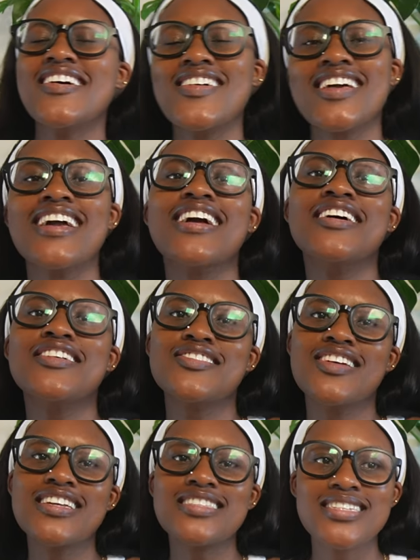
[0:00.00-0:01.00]
Okay, so
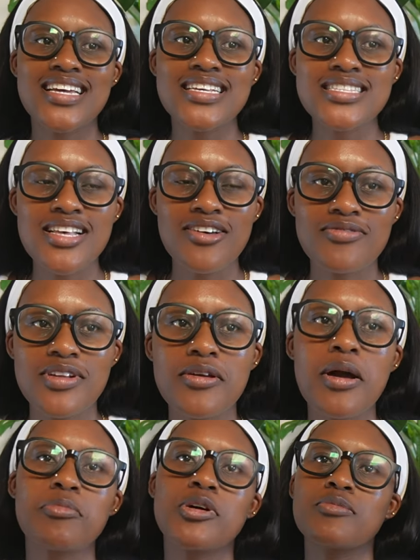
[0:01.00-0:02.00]
in today's video,
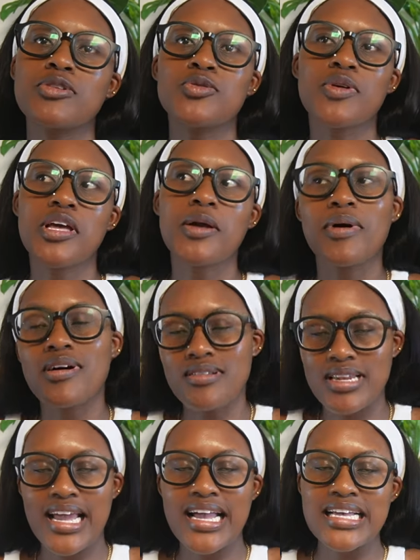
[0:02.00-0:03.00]
I'm going to be talking about,
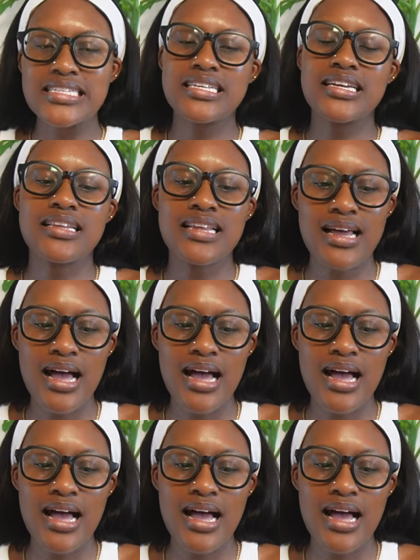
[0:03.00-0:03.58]
like I said,